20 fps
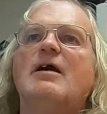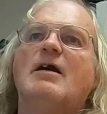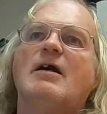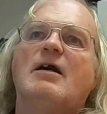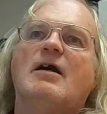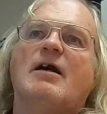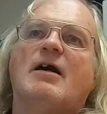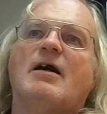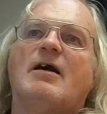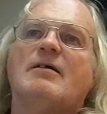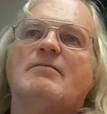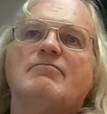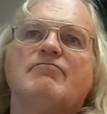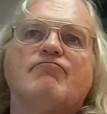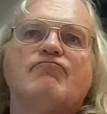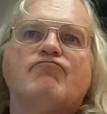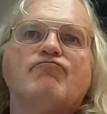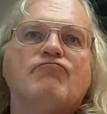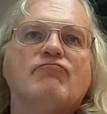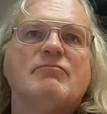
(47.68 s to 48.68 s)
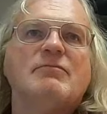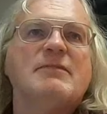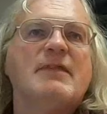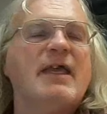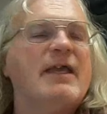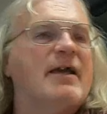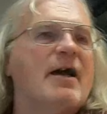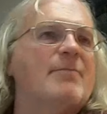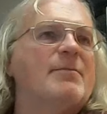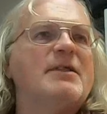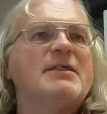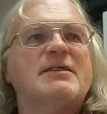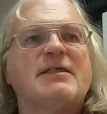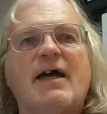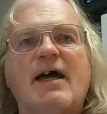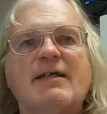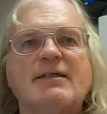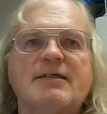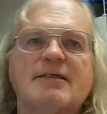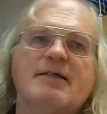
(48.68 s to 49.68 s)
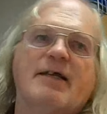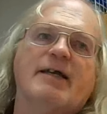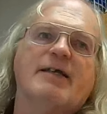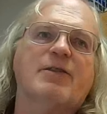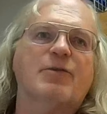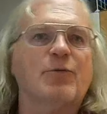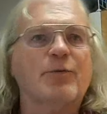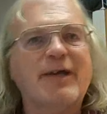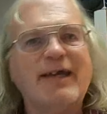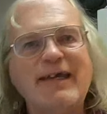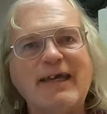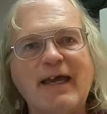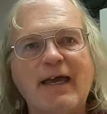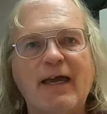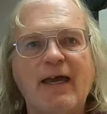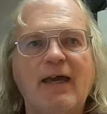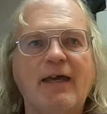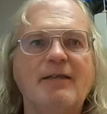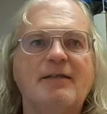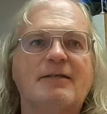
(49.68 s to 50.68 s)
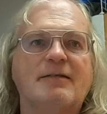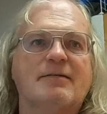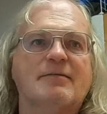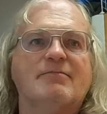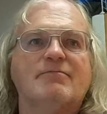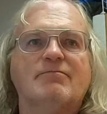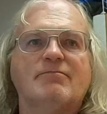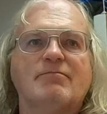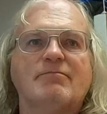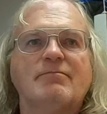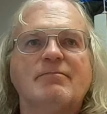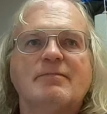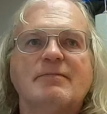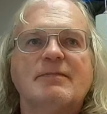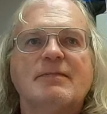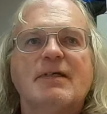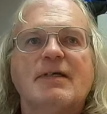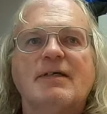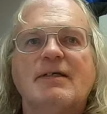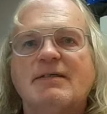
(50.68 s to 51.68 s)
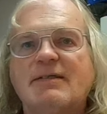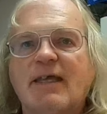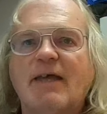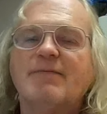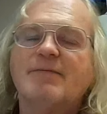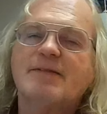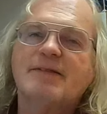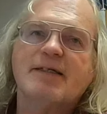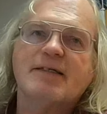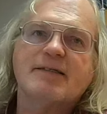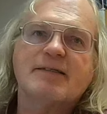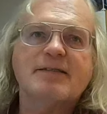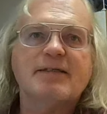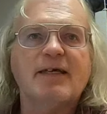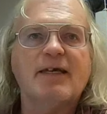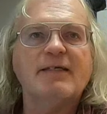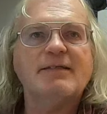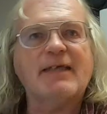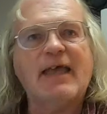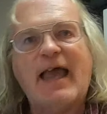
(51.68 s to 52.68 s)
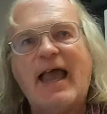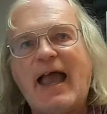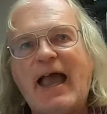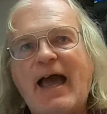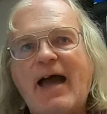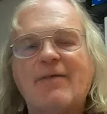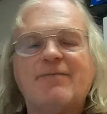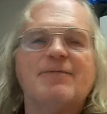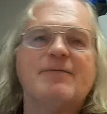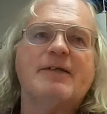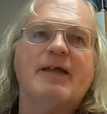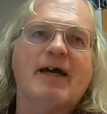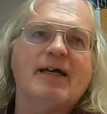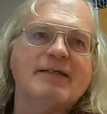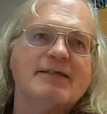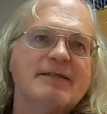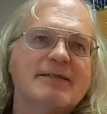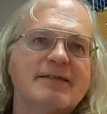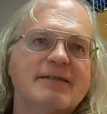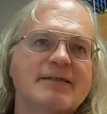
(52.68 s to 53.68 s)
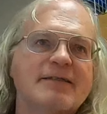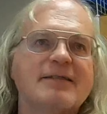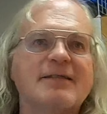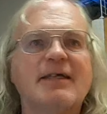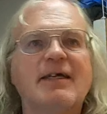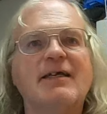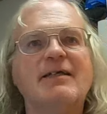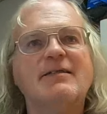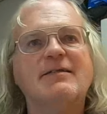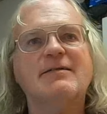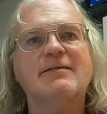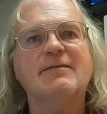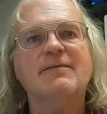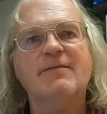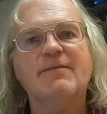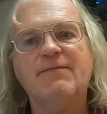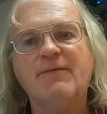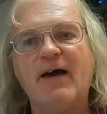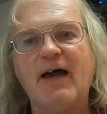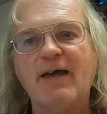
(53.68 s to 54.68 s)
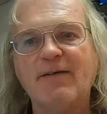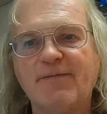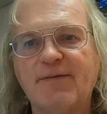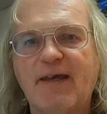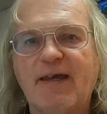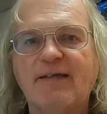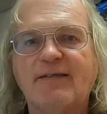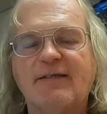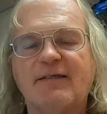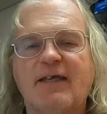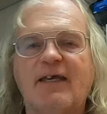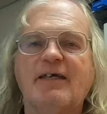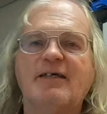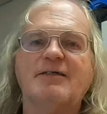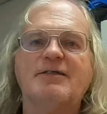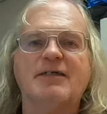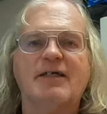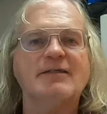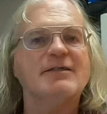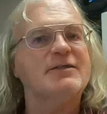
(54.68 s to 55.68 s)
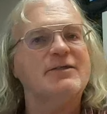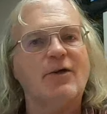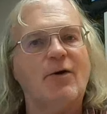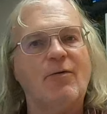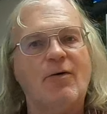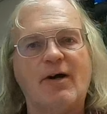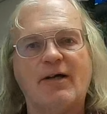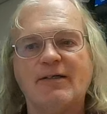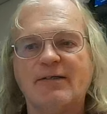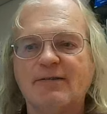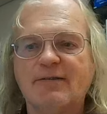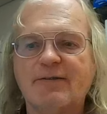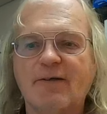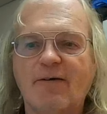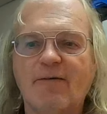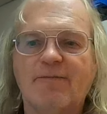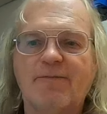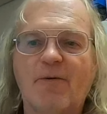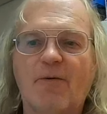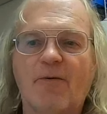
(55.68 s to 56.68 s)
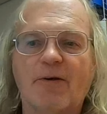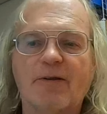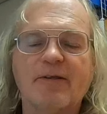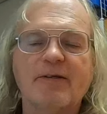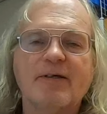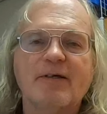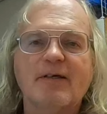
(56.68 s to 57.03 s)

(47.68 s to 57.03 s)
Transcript: They come in sizes like 3/8 and 7/16, half, 9/16, 5/8 inch, and so on and so forth.